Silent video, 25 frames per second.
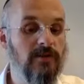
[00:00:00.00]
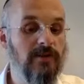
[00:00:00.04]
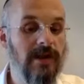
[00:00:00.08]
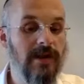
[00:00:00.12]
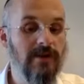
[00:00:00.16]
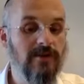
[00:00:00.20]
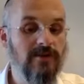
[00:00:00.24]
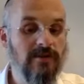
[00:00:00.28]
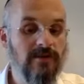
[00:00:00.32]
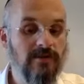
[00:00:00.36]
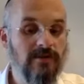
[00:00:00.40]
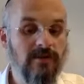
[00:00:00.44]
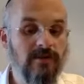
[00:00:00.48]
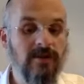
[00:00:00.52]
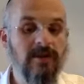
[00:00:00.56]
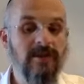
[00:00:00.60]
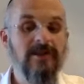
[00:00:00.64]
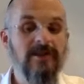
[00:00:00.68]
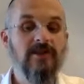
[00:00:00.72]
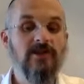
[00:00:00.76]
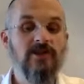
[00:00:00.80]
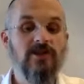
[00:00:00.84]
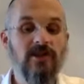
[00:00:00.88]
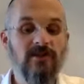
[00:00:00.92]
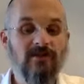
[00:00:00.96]
in action,
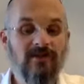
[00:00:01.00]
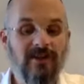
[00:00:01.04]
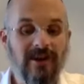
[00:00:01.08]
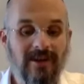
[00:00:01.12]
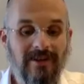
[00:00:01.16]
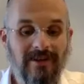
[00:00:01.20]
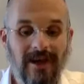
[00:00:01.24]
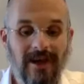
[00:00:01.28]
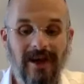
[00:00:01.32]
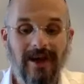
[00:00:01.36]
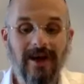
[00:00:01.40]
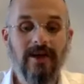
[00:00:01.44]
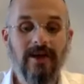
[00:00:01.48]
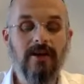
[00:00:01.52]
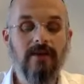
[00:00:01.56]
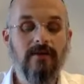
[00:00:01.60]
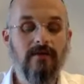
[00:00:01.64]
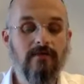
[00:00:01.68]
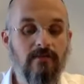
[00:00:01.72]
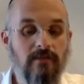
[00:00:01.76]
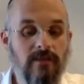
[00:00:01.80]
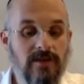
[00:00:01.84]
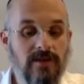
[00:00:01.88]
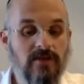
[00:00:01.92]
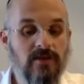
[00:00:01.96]
shall taryag
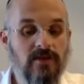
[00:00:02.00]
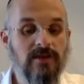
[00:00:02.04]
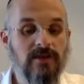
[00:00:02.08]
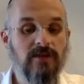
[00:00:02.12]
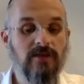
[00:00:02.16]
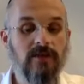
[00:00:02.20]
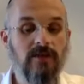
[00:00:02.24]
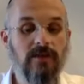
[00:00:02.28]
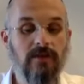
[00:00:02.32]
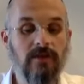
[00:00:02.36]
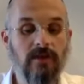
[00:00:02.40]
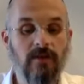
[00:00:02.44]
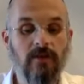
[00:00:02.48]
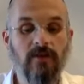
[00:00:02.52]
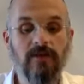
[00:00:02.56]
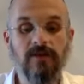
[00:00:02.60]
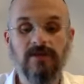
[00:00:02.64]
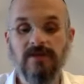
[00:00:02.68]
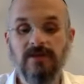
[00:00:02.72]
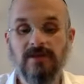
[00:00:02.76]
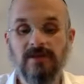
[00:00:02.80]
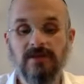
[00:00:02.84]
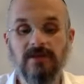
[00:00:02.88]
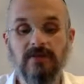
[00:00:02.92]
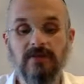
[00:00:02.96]
mitzvahs Torah of the
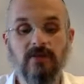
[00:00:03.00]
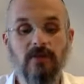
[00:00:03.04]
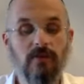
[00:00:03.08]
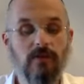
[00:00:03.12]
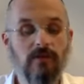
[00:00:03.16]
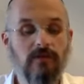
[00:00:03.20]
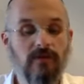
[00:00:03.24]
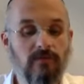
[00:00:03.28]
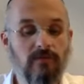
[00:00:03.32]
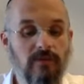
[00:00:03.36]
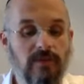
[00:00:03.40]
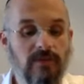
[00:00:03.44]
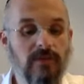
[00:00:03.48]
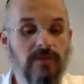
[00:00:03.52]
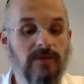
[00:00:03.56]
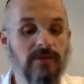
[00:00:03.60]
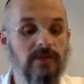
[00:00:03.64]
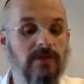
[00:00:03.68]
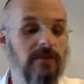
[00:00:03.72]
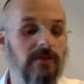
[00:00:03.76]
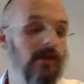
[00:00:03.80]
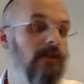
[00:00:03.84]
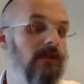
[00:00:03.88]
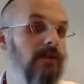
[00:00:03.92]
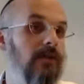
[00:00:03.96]
613 mitzvahs of the
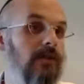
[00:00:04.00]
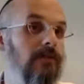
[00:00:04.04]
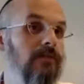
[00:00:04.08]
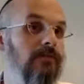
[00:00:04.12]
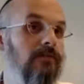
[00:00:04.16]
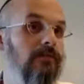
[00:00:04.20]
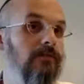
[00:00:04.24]
Torah.